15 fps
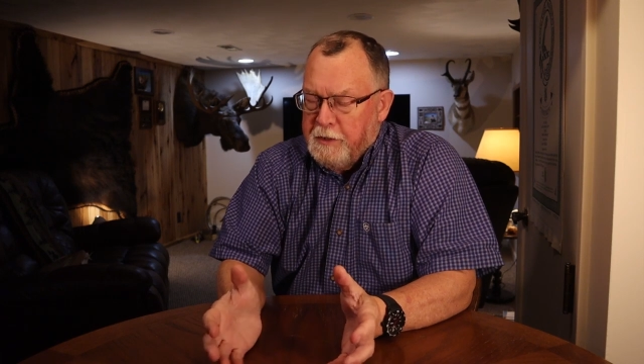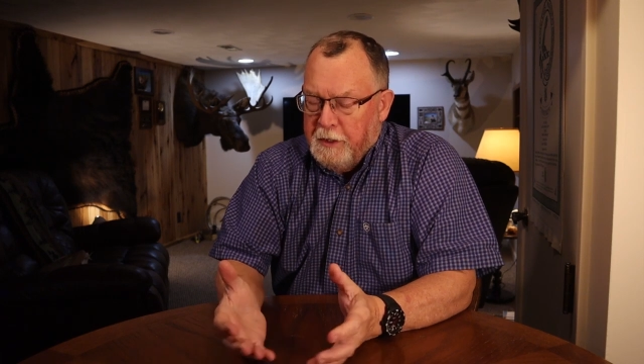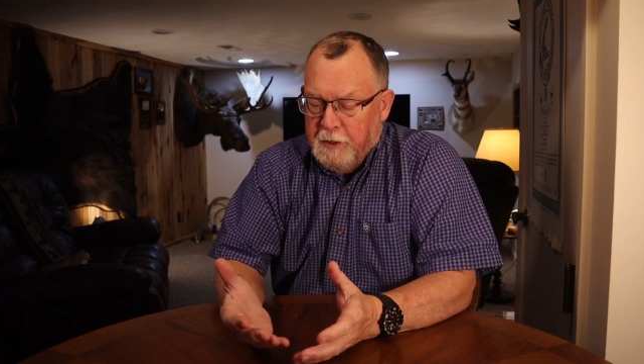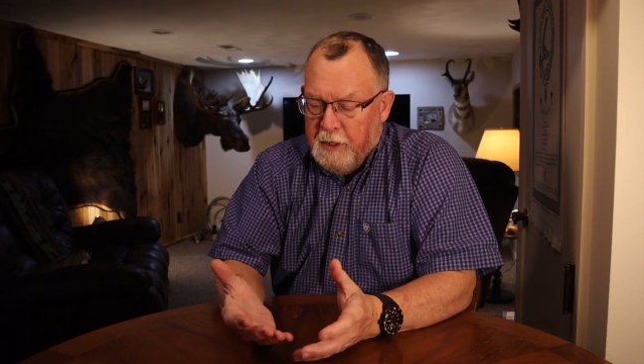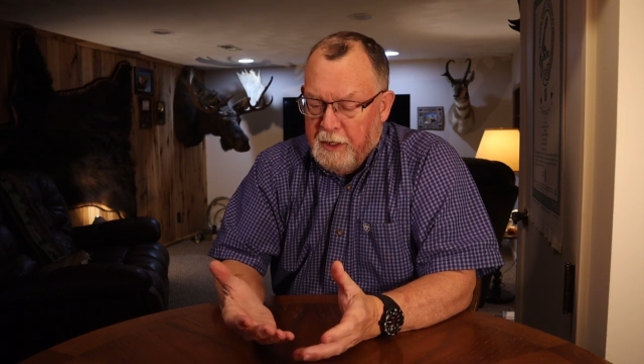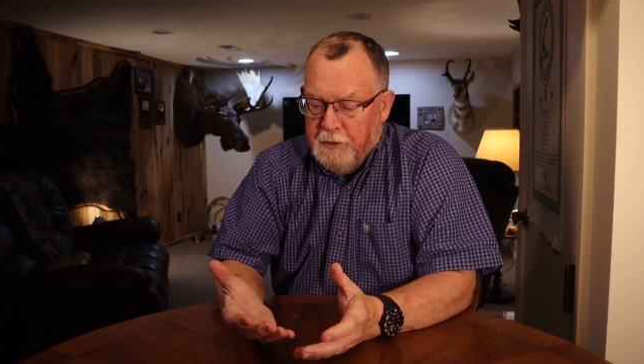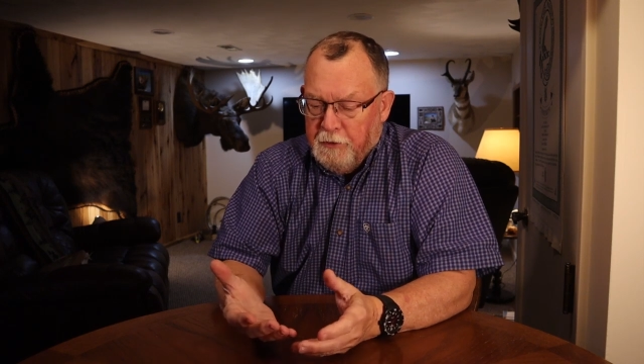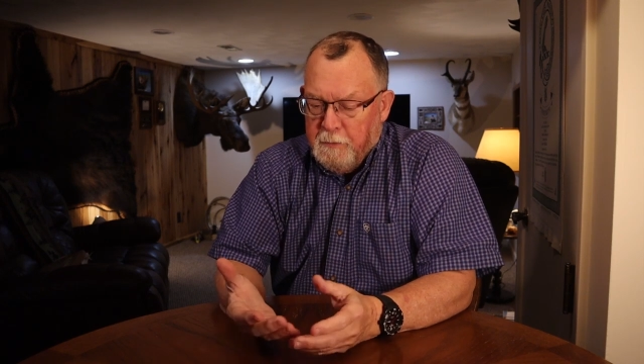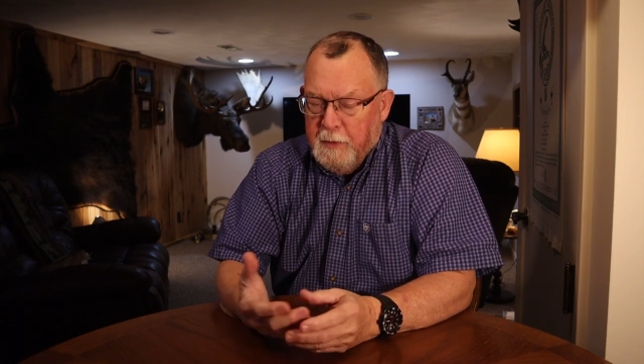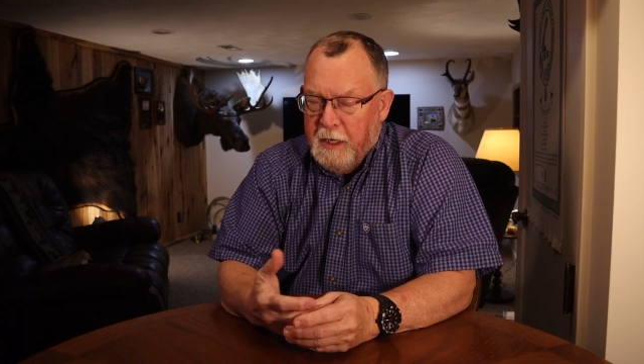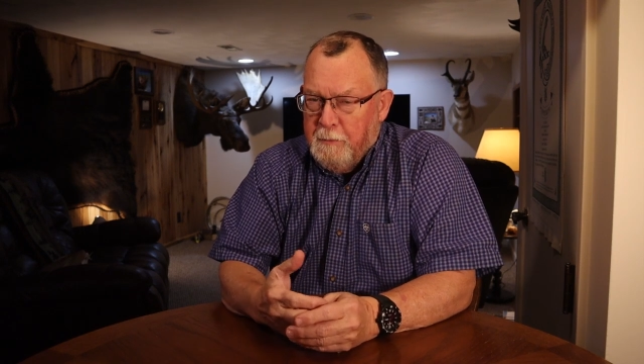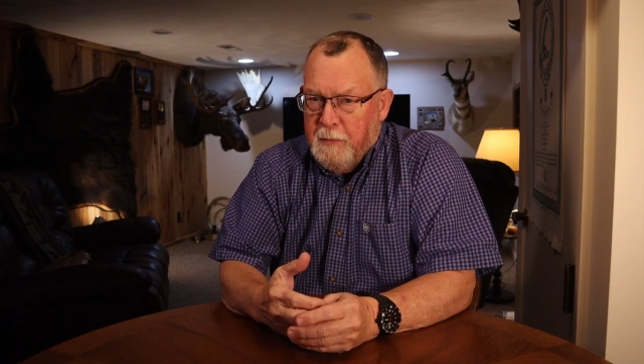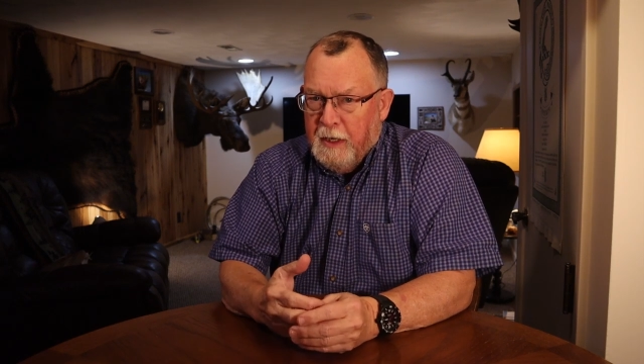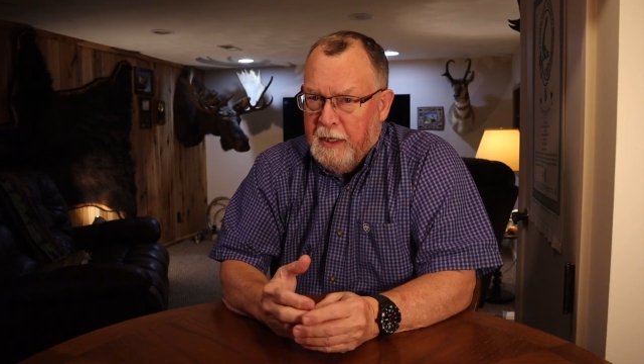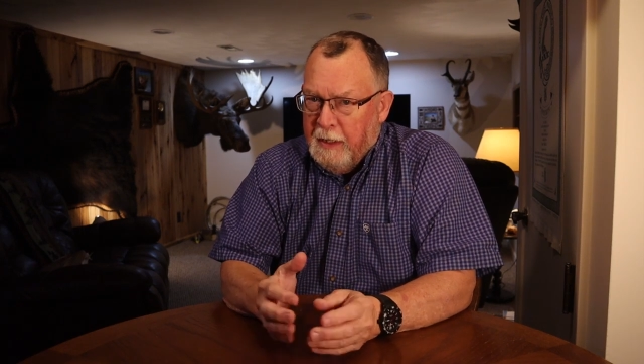and they're
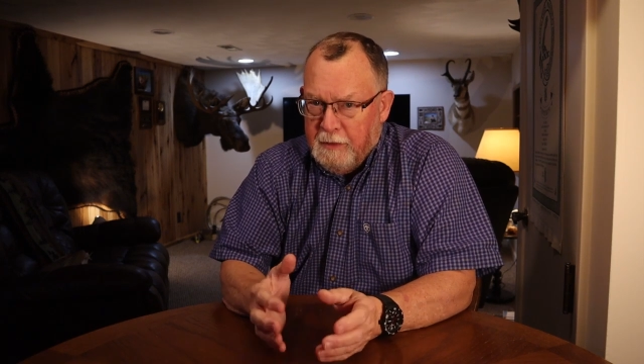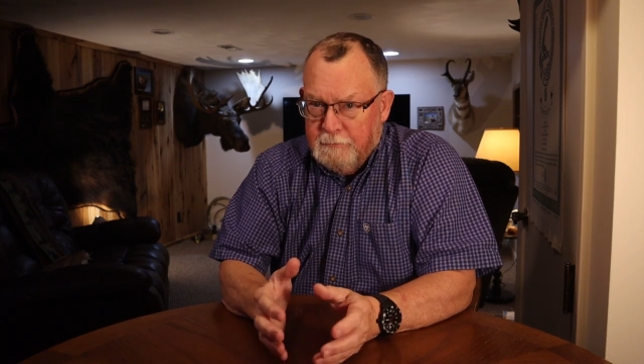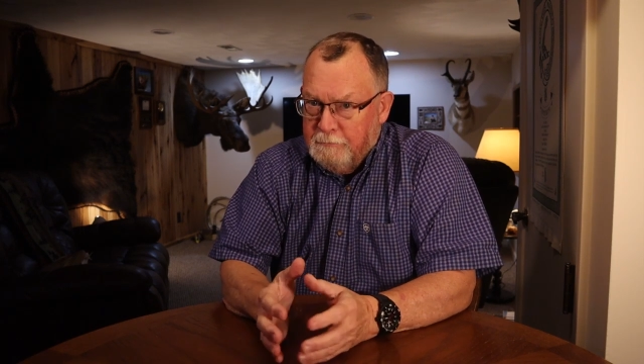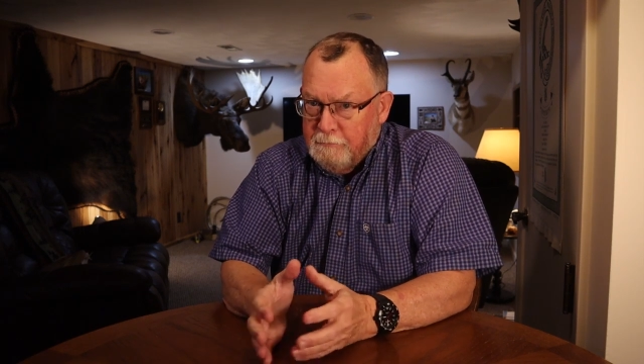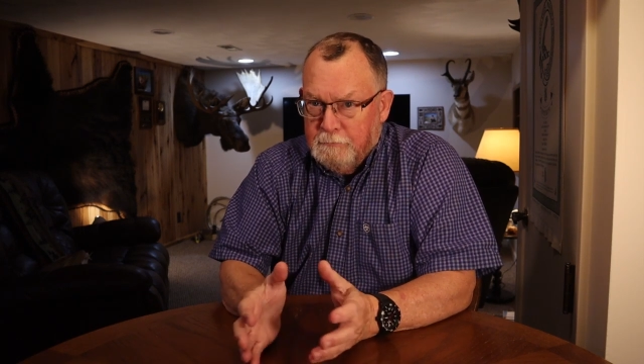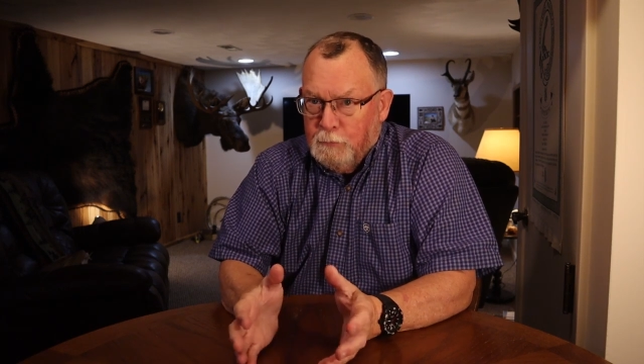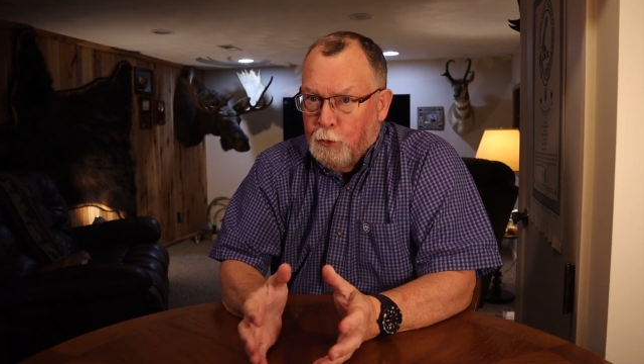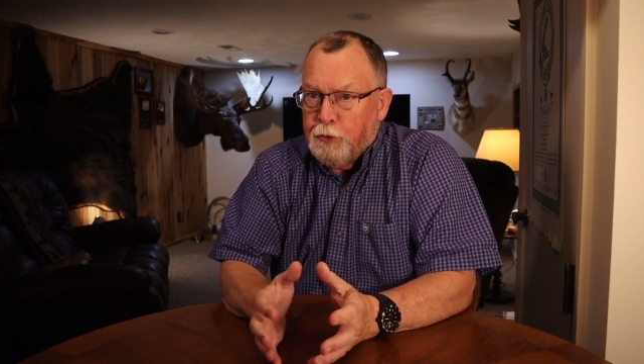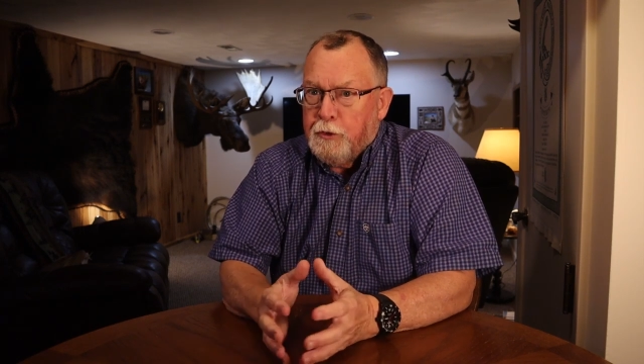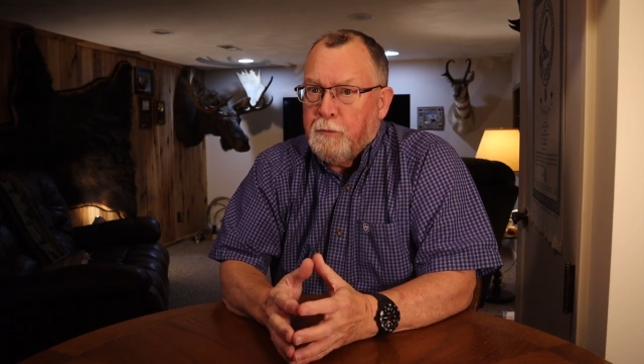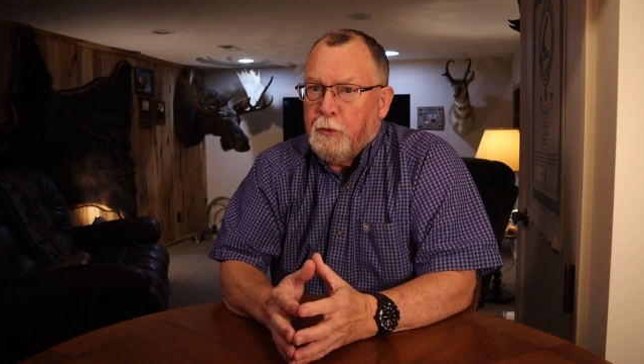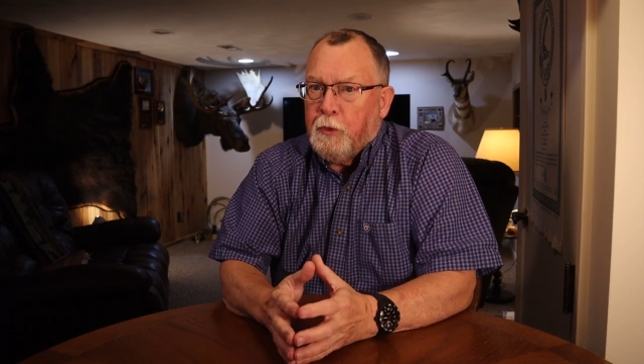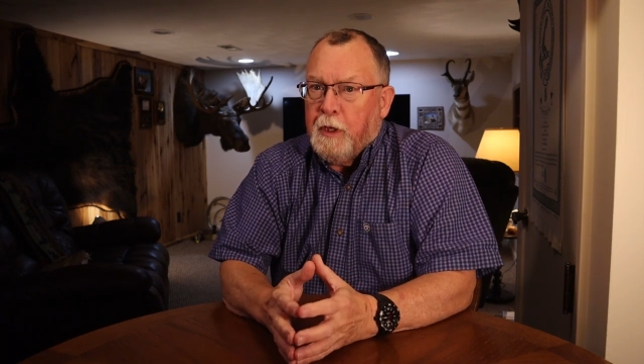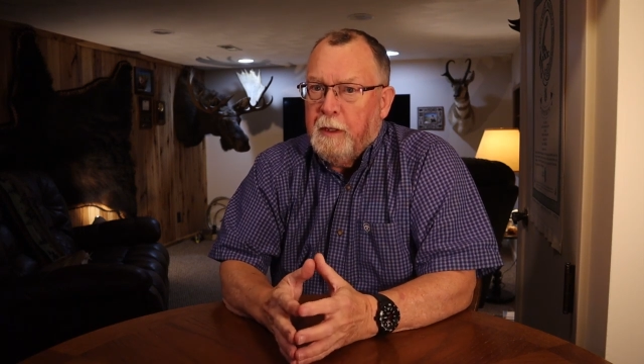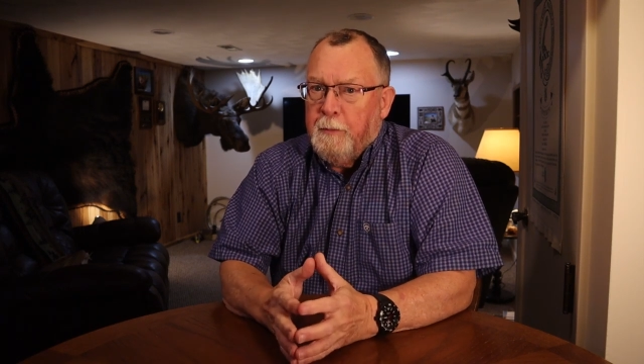made by
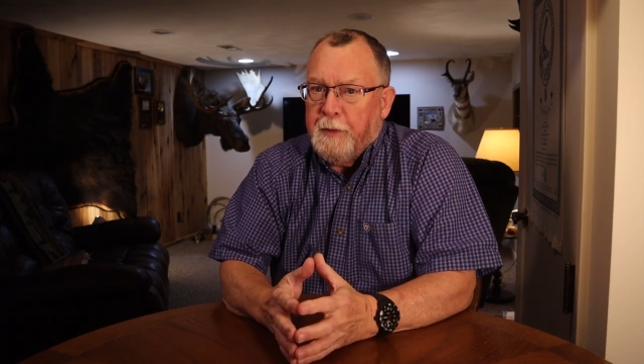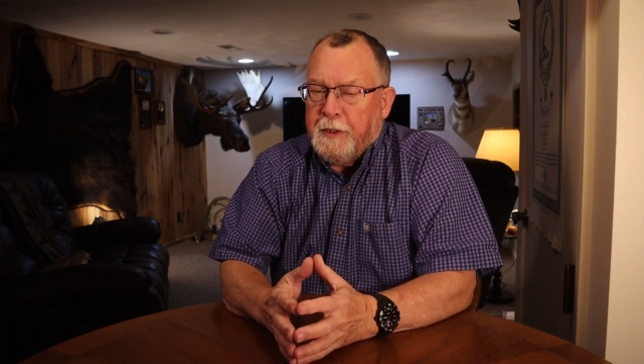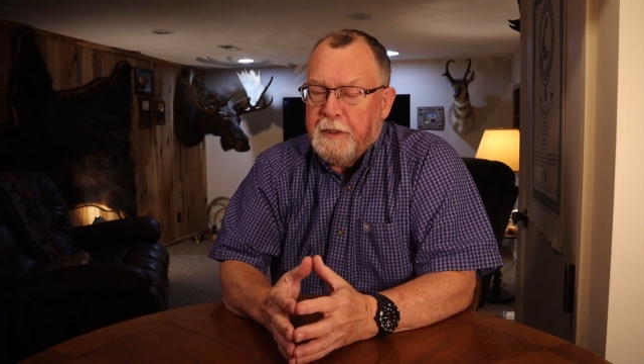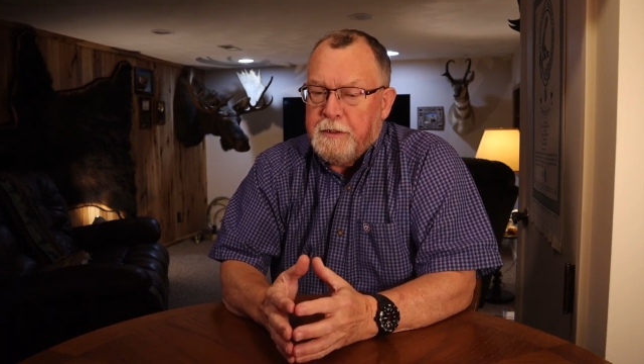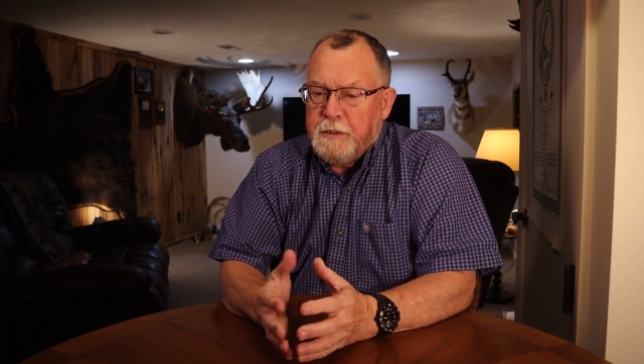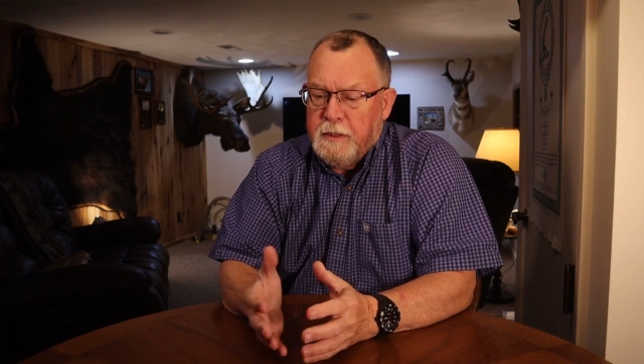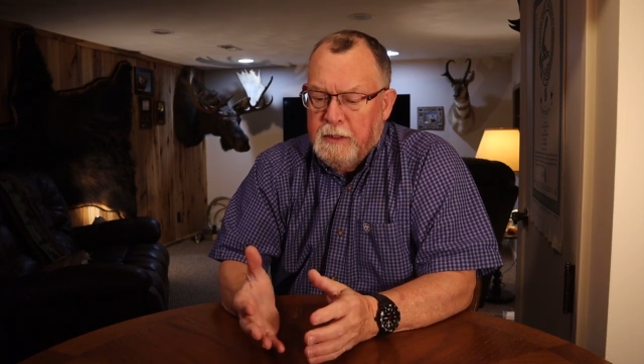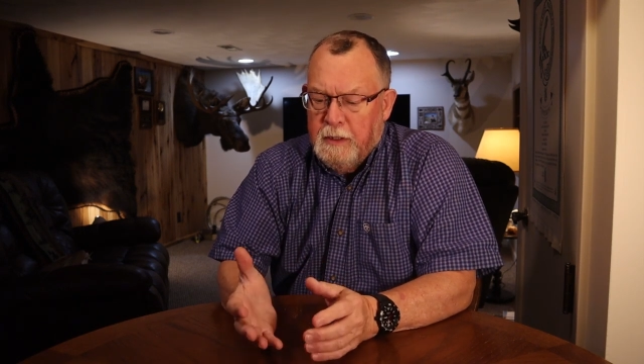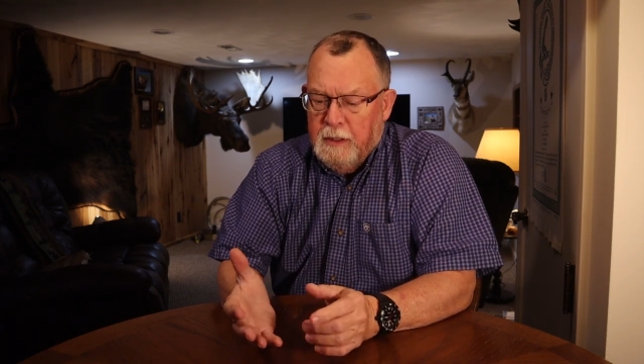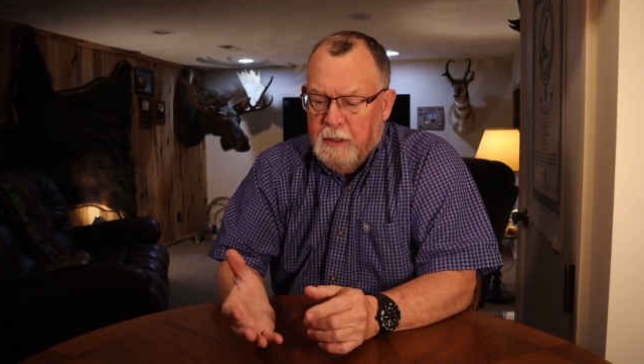multiple companies